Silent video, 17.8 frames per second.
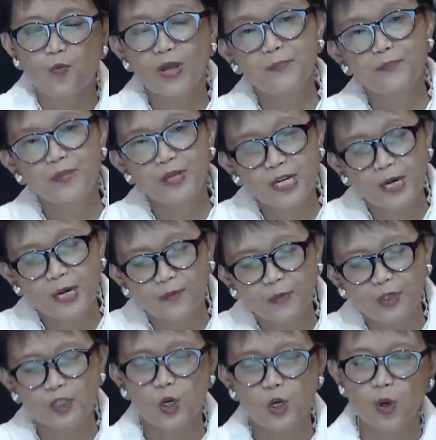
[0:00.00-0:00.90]
will become
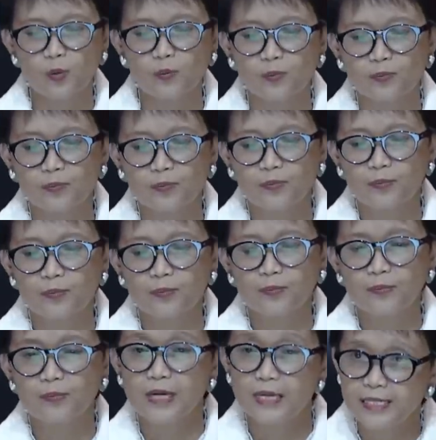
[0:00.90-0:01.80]
the norm.
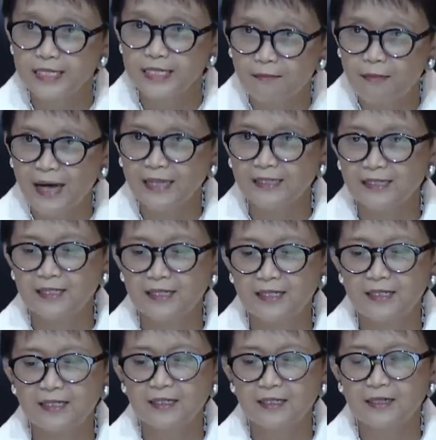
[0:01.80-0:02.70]
The
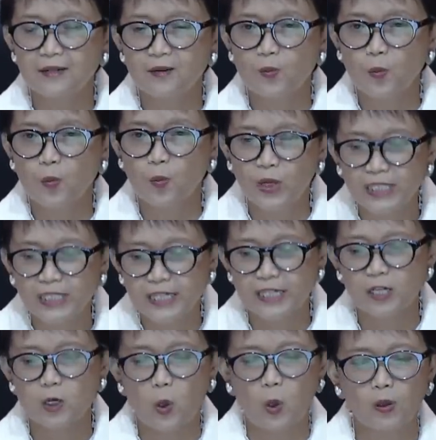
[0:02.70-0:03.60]
mighty will
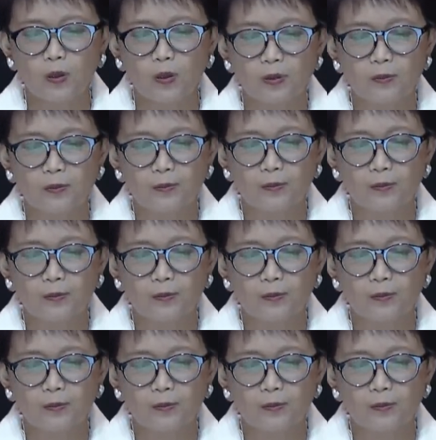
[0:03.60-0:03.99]
take all.